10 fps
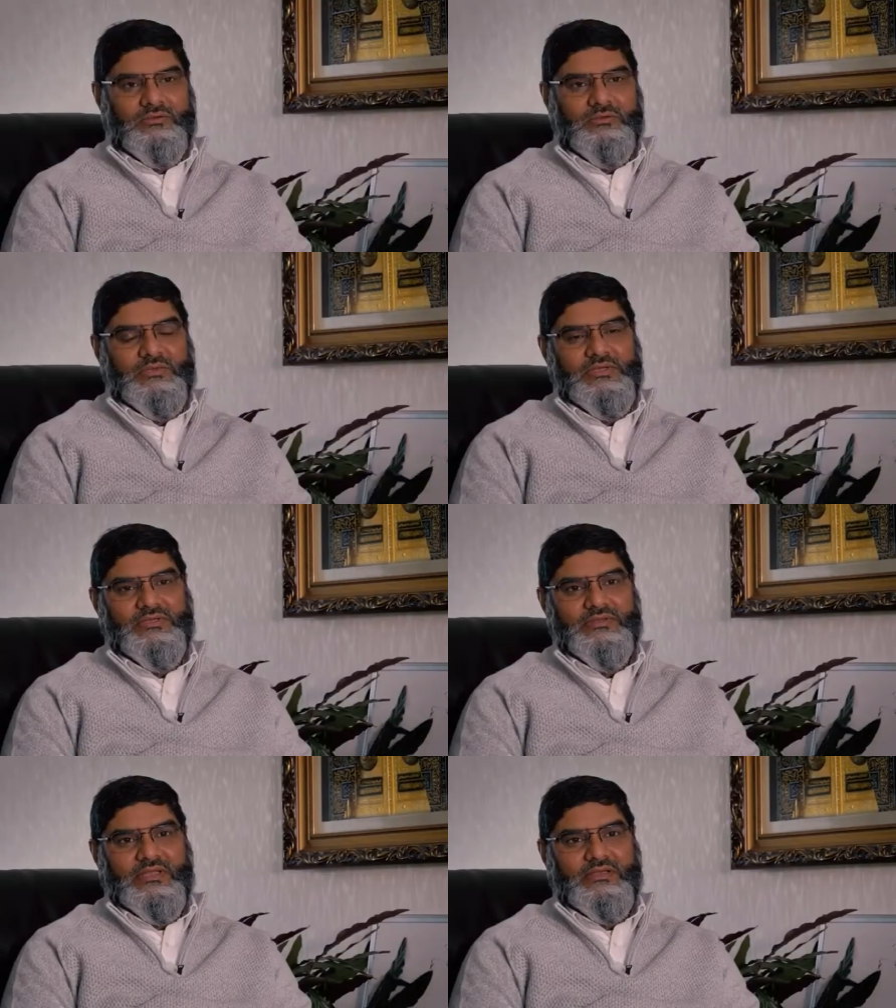the
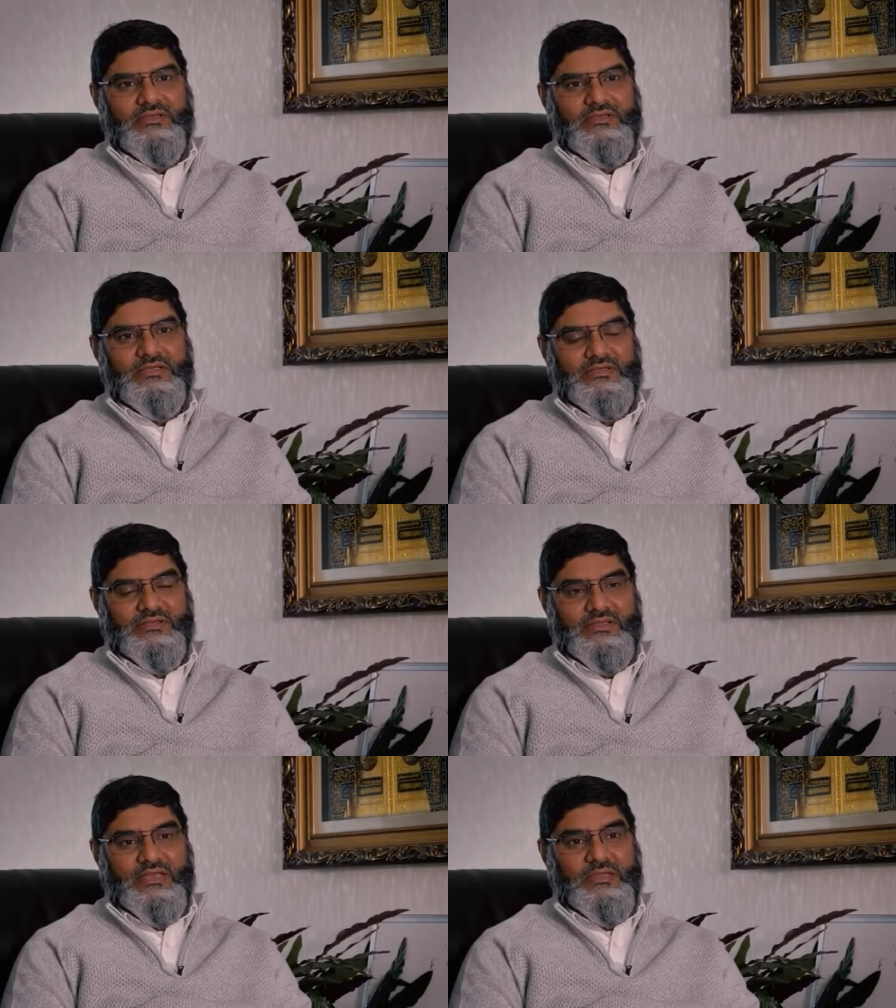police that this
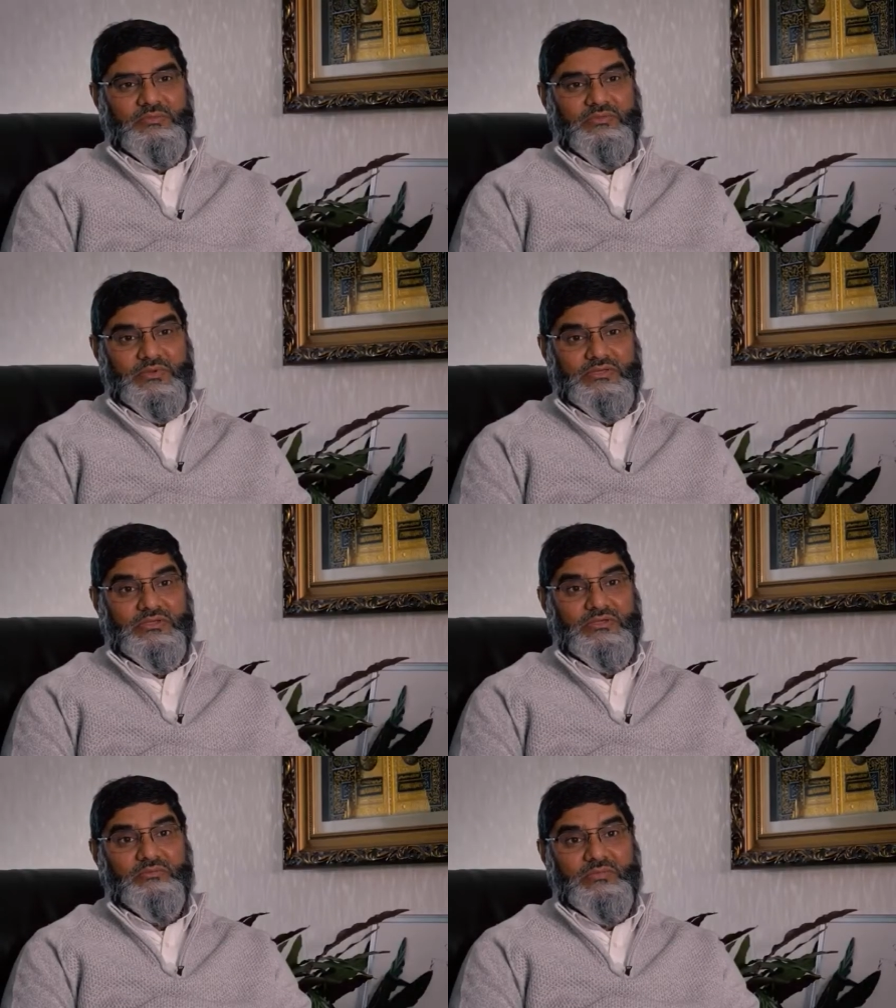is the name of the
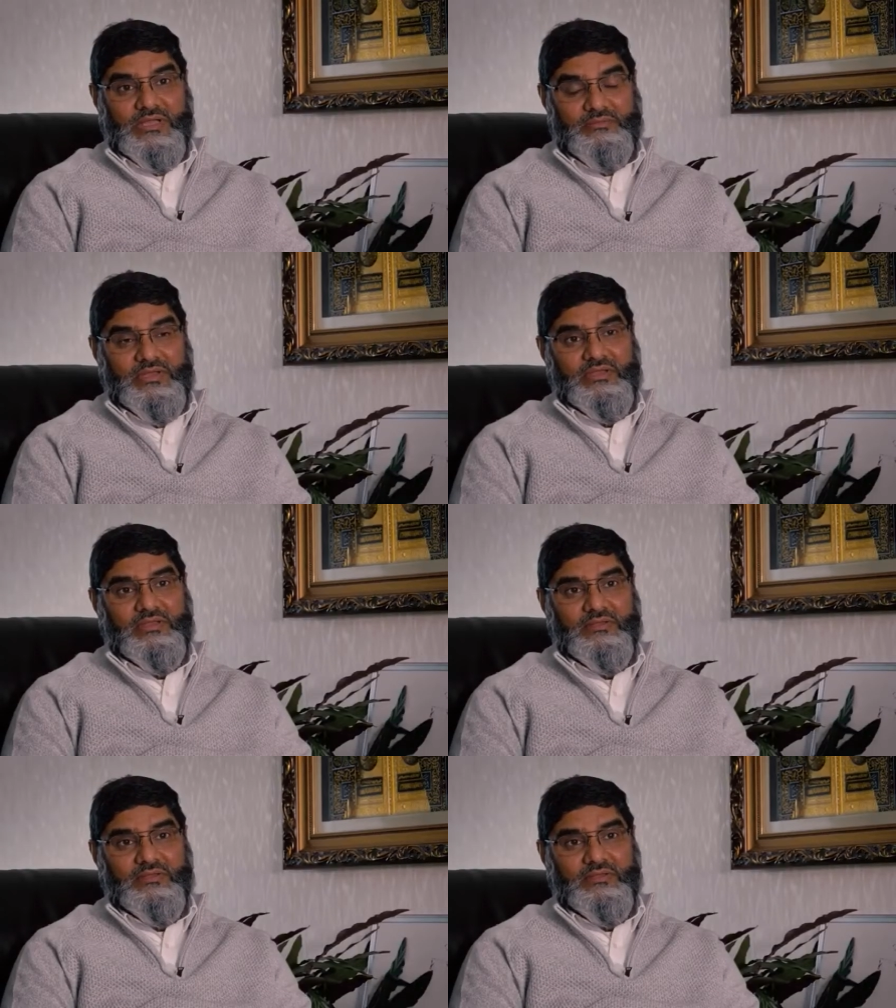person who might be